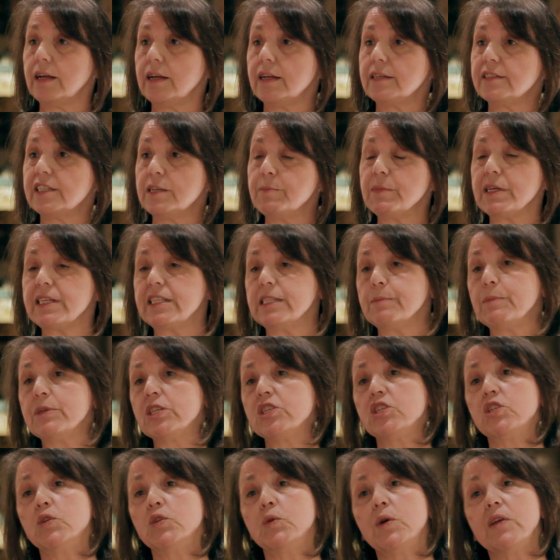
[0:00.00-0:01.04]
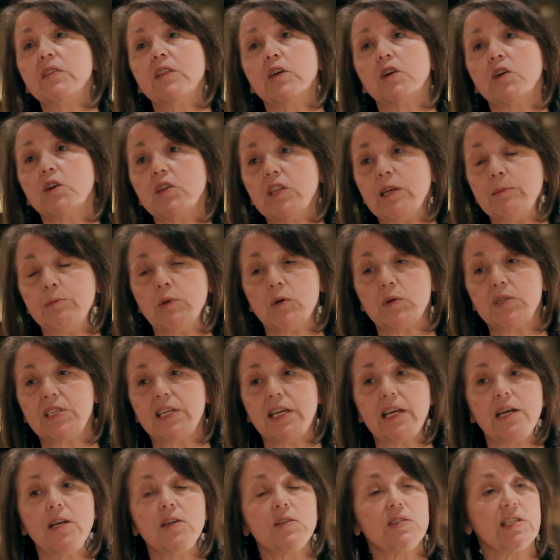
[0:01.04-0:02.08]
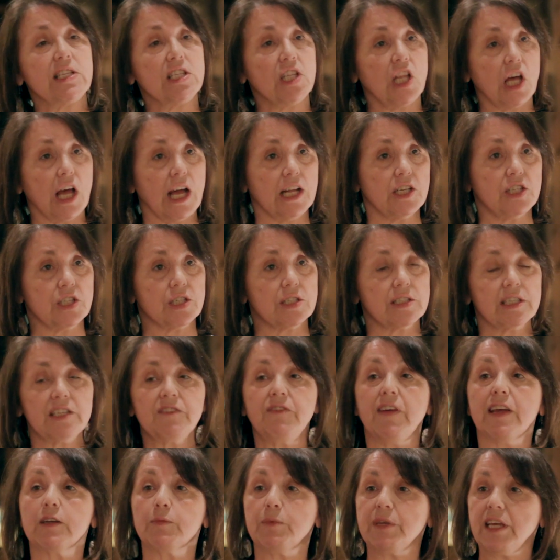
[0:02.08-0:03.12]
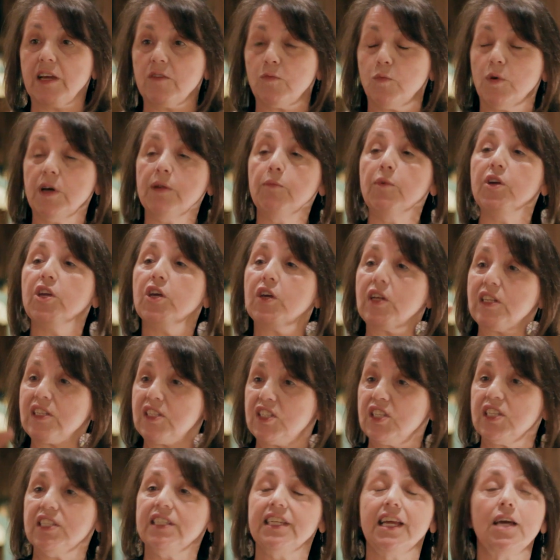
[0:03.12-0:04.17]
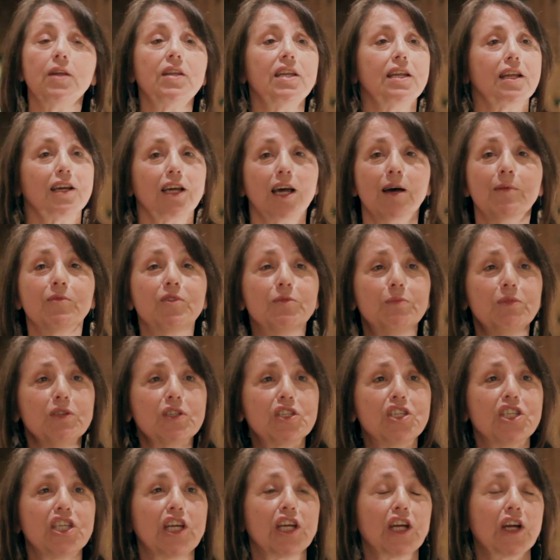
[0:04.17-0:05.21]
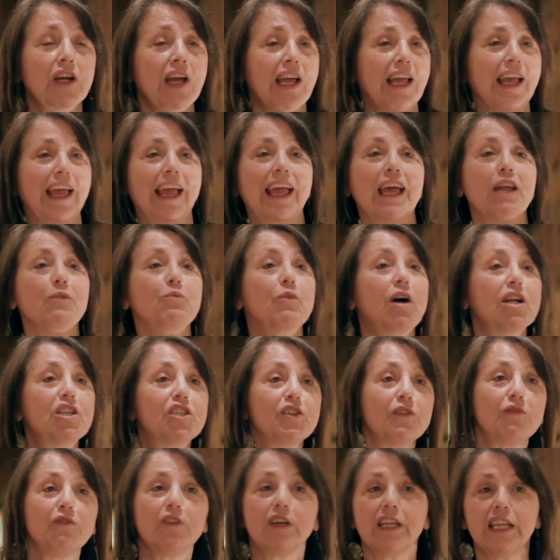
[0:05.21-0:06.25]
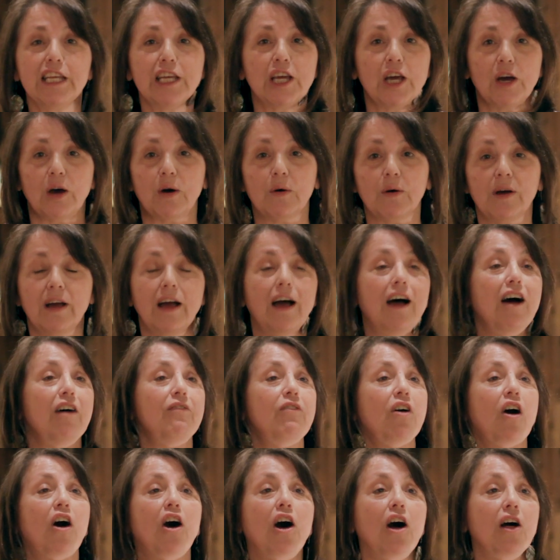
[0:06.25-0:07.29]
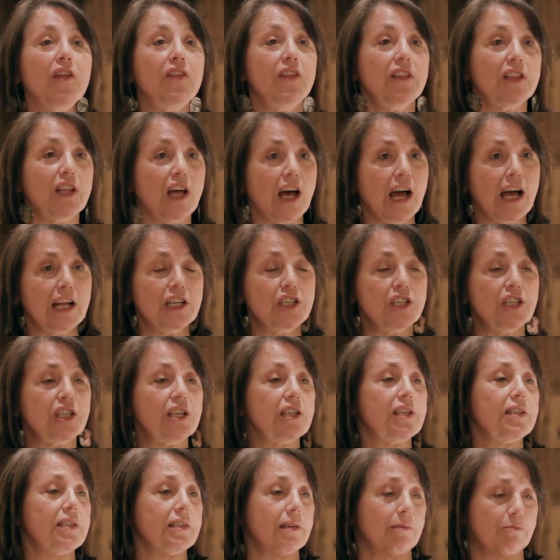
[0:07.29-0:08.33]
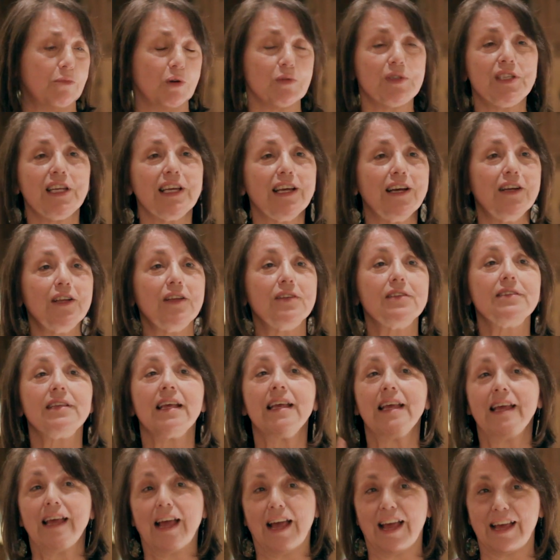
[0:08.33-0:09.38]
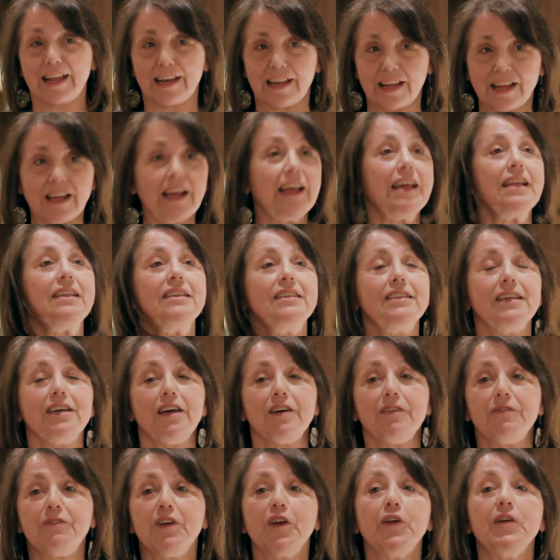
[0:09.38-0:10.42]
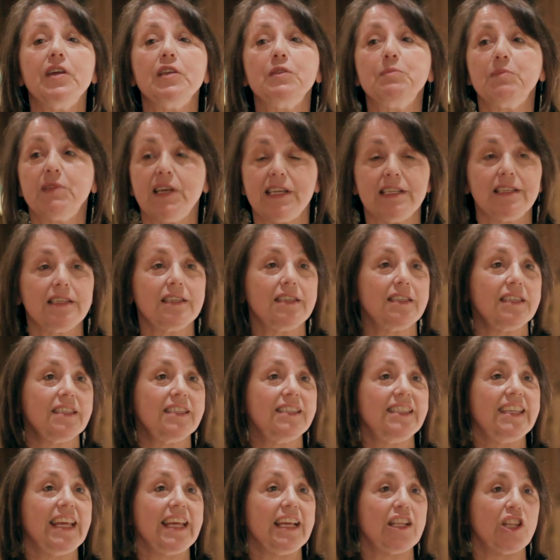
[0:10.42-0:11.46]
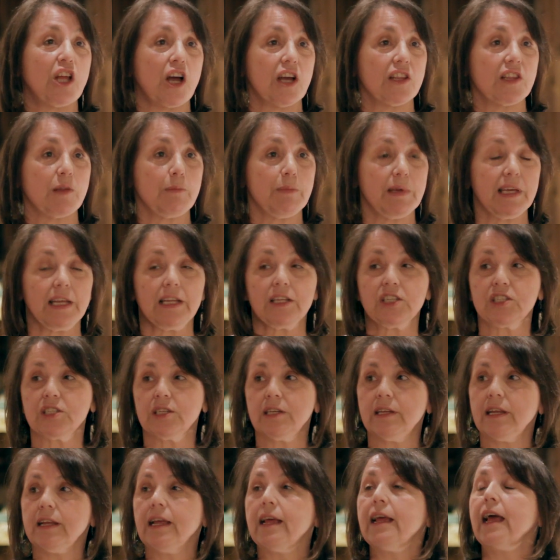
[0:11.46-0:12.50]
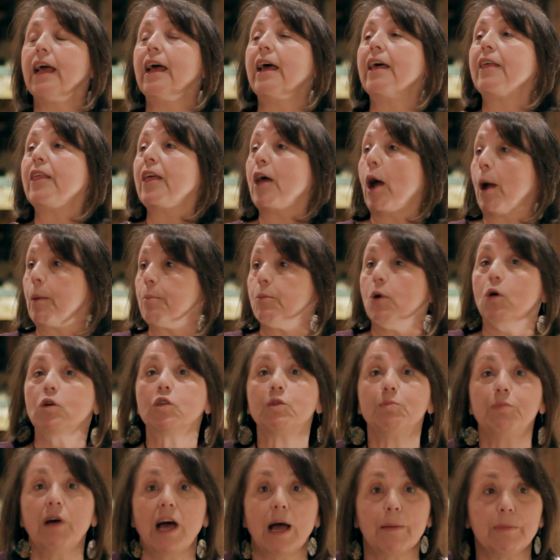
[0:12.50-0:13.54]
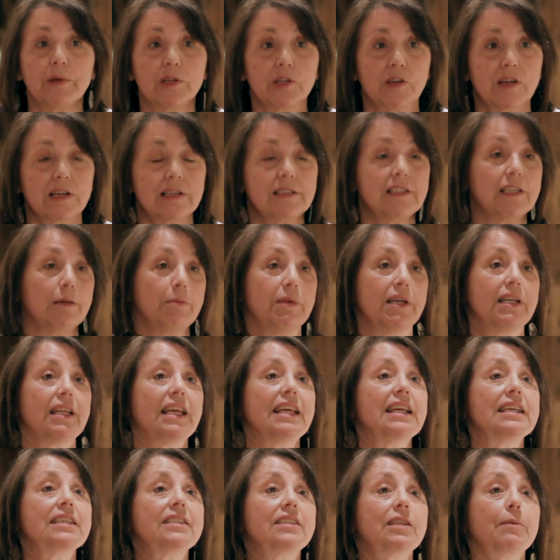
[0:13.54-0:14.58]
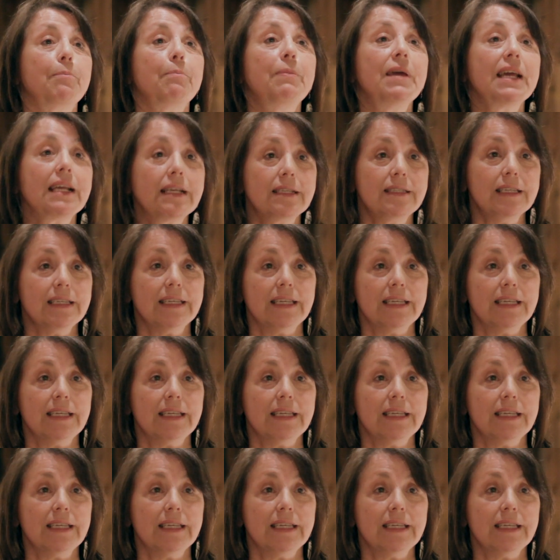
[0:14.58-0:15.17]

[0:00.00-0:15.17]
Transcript: some exhibits showing the early motels and lodges. In fact, we have one where you can sit down in a comfortable chair and watch a video of all the lodges, motels, and various places to stay along the beach. Our most popular exhibit is the Pixie